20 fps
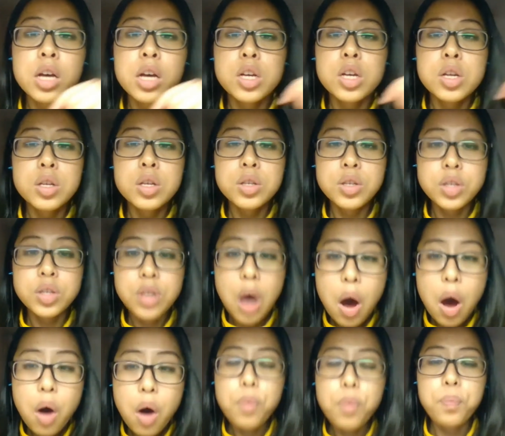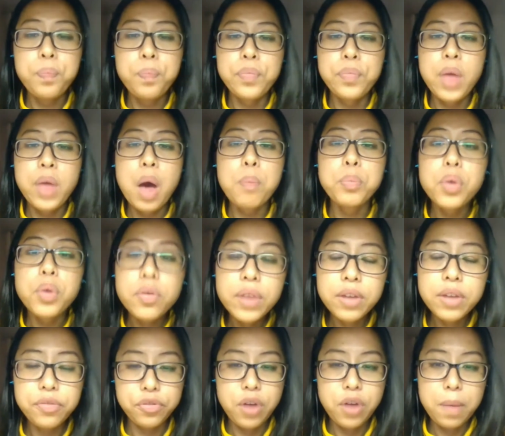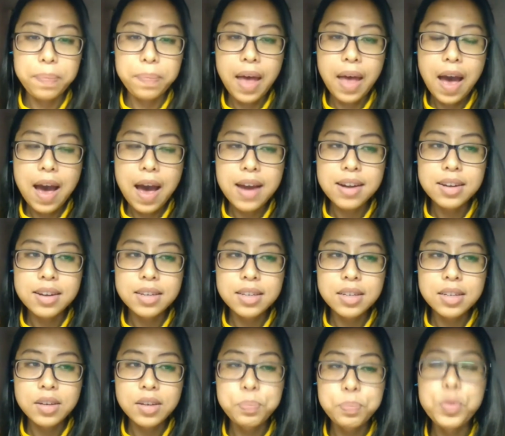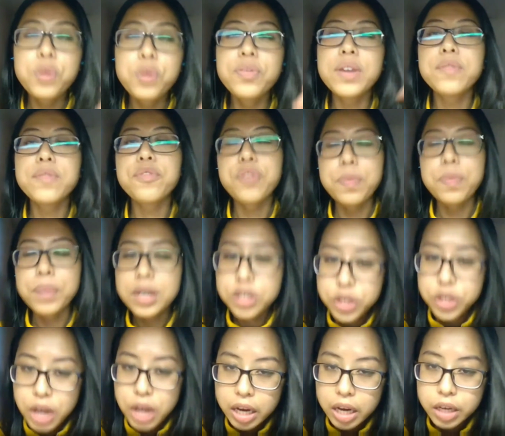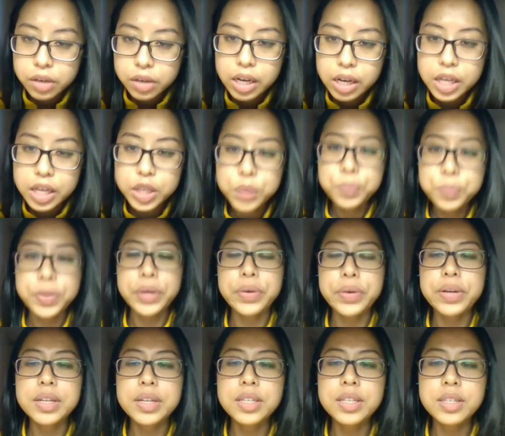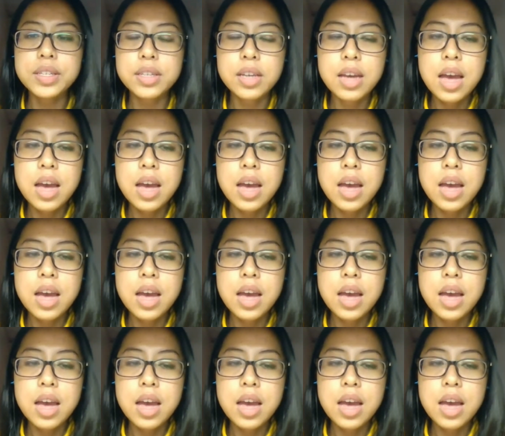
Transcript: So moving from the childhood experience,